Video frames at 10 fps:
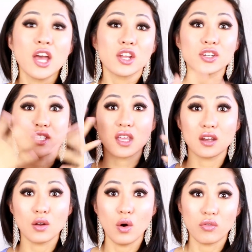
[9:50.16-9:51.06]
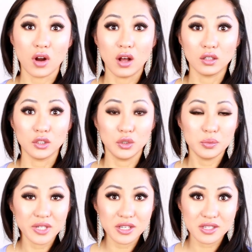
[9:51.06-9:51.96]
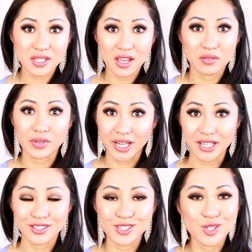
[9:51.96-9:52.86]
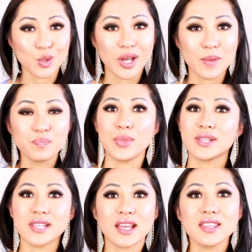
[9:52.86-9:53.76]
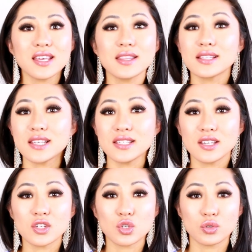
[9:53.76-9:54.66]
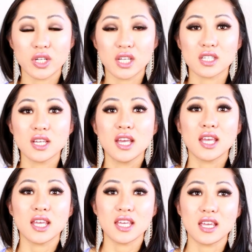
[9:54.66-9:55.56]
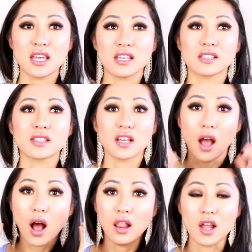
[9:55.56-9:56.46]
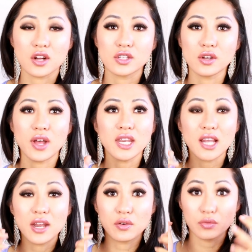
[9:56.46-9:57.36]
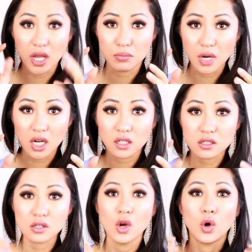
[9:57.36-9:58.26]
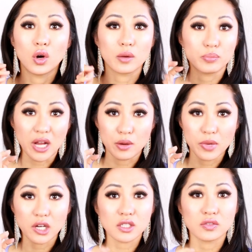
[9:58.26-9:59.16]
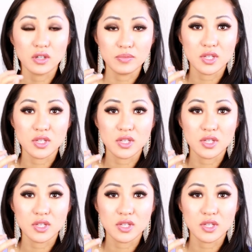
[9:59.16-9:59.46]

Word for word: your skin an overall luminance and radiance to it. And the second thing that's easy to treat is the color. So any kind of red marks or brown marks from the